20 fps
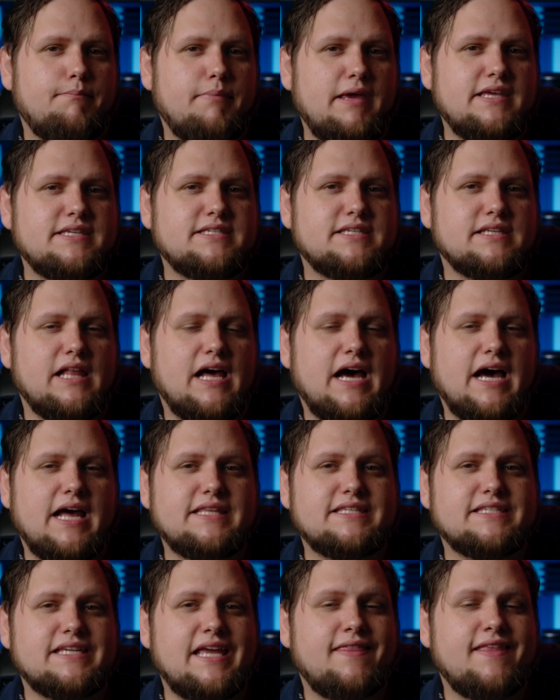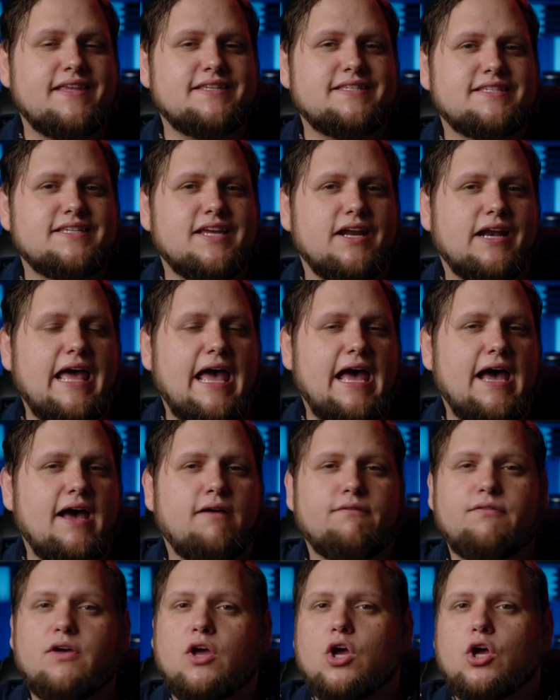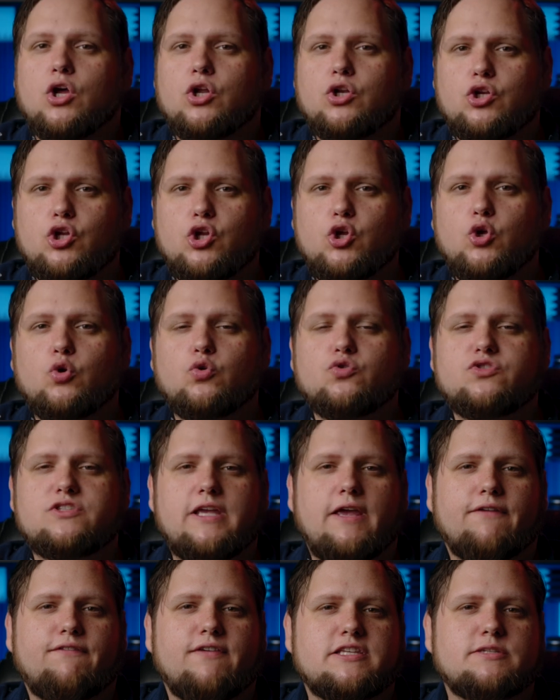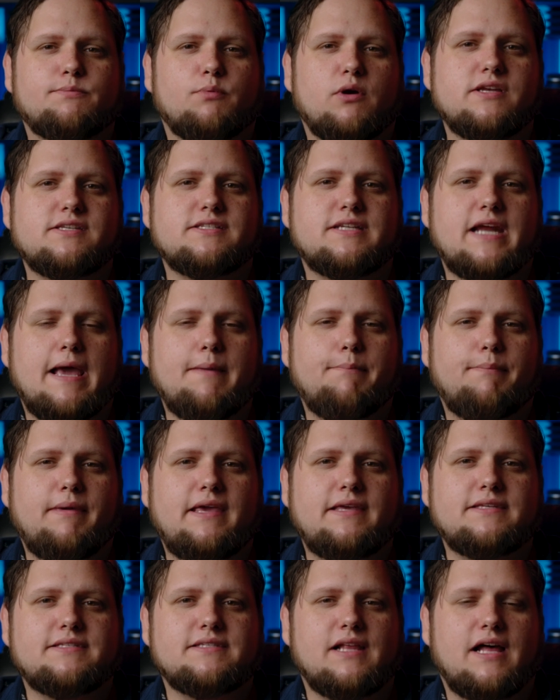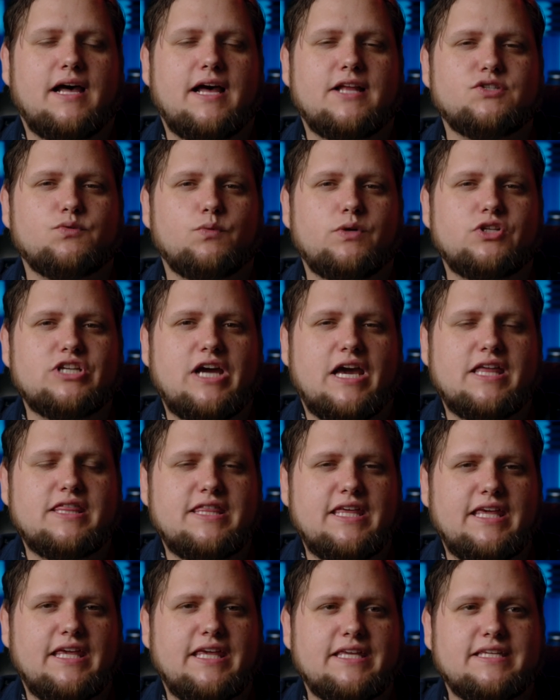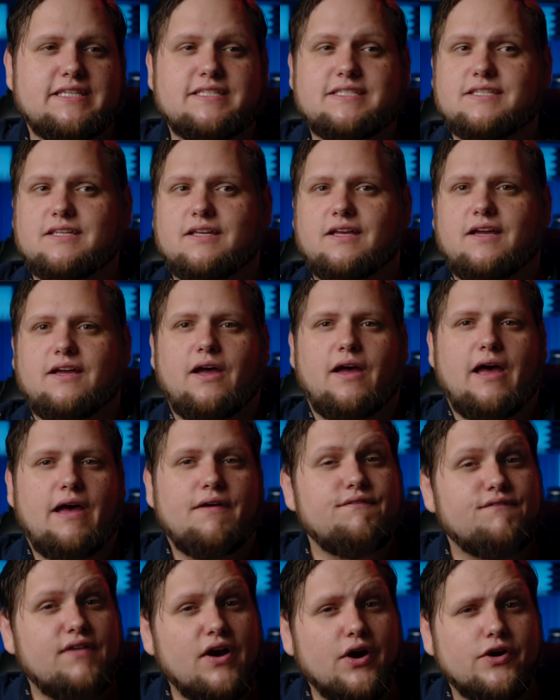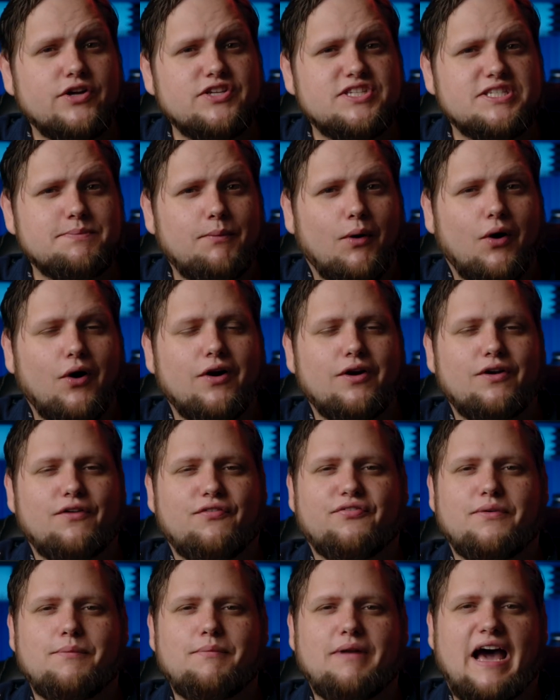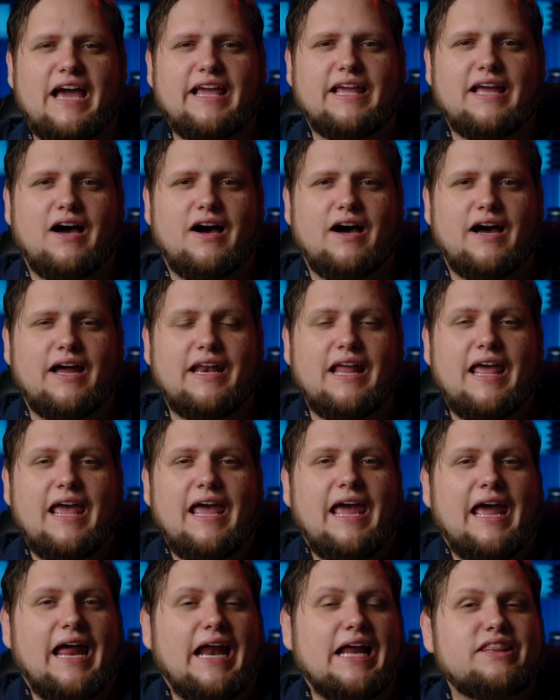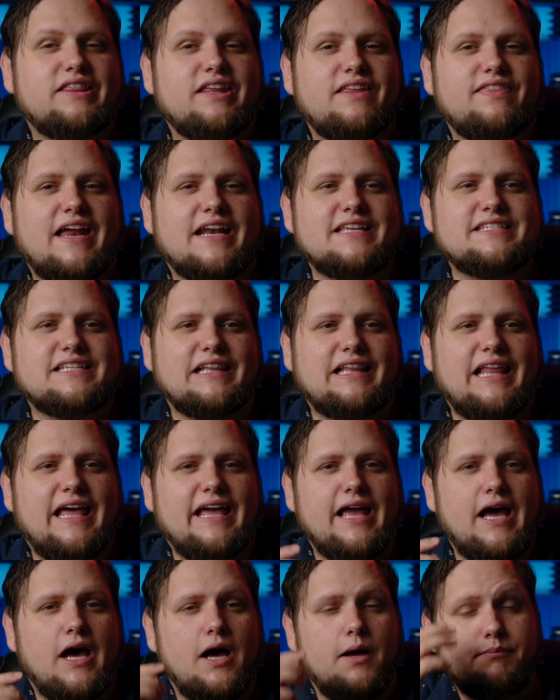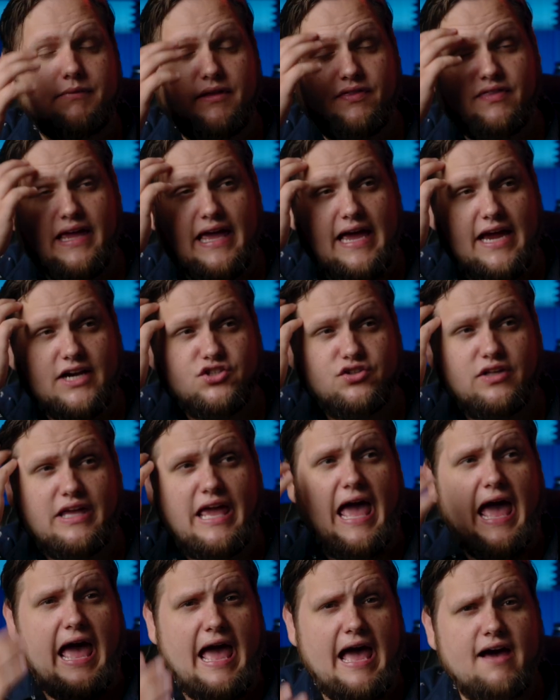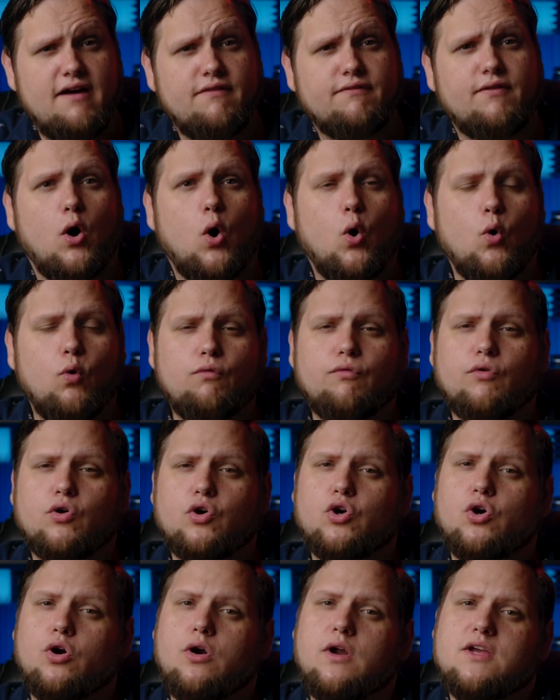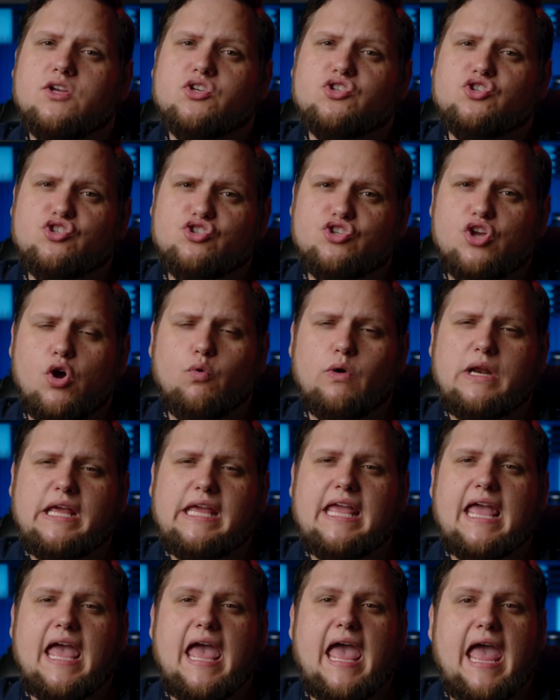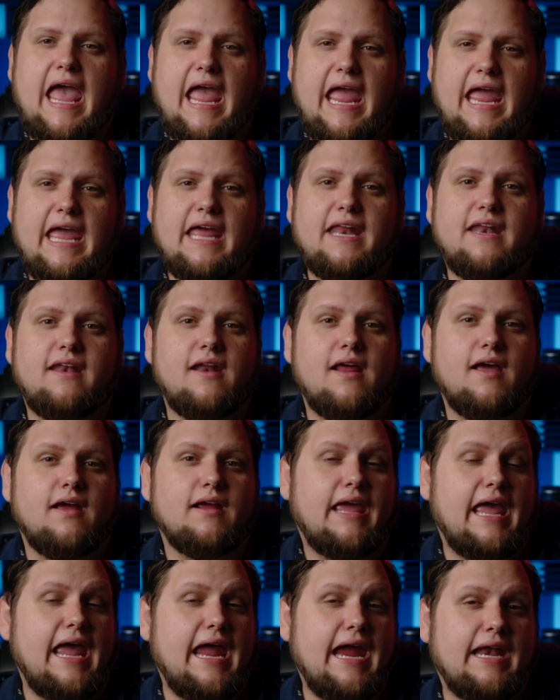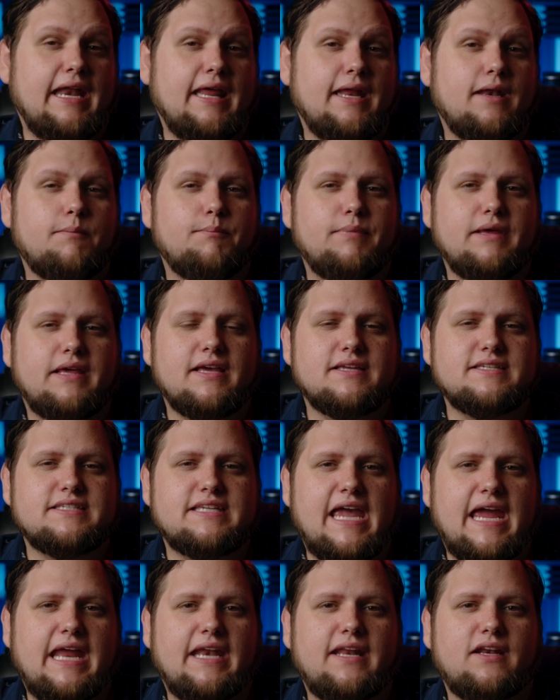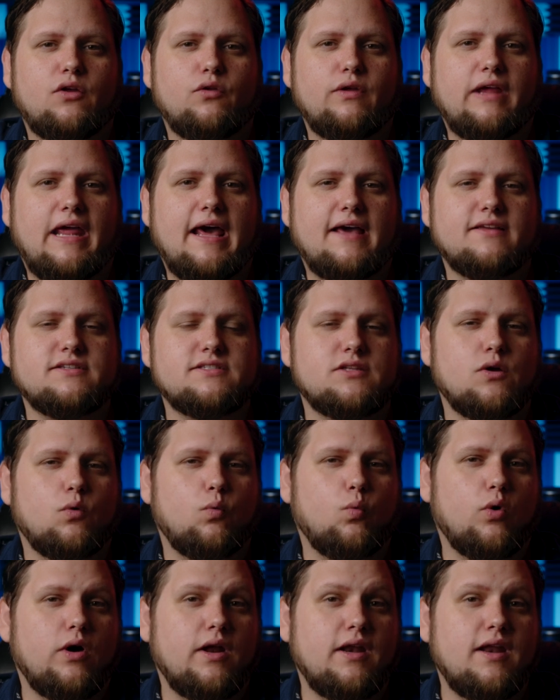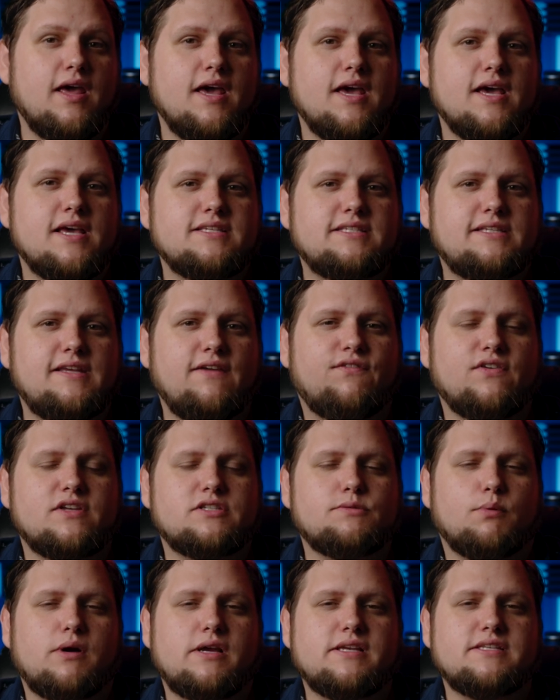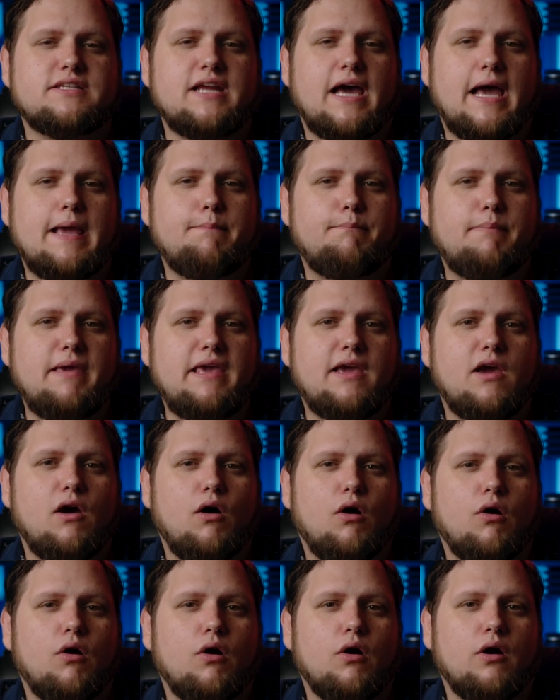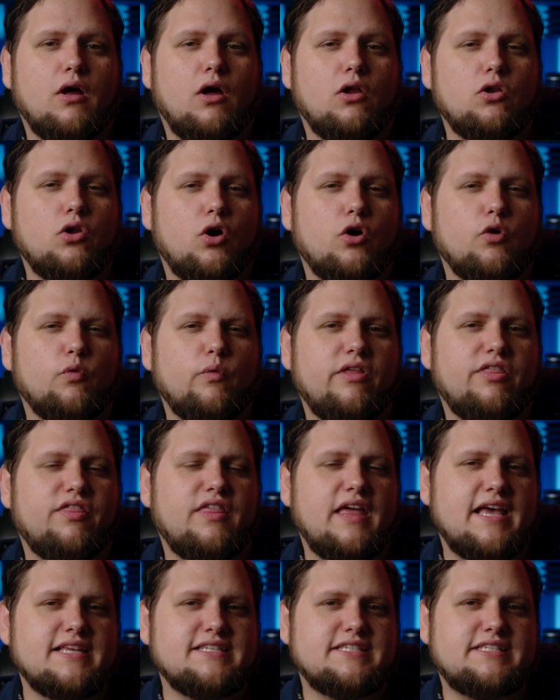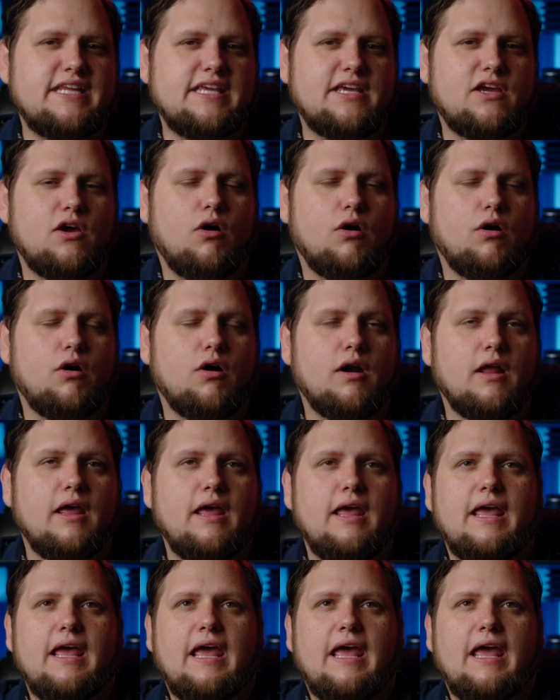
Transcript: B slots. And this is going to have two CF Express Type B slots, which I think is very smart from Nikon. And I think that is a leg up that they actually have over Sony and Canon, because Canon only has the one CF Express Type B card along with the SD card.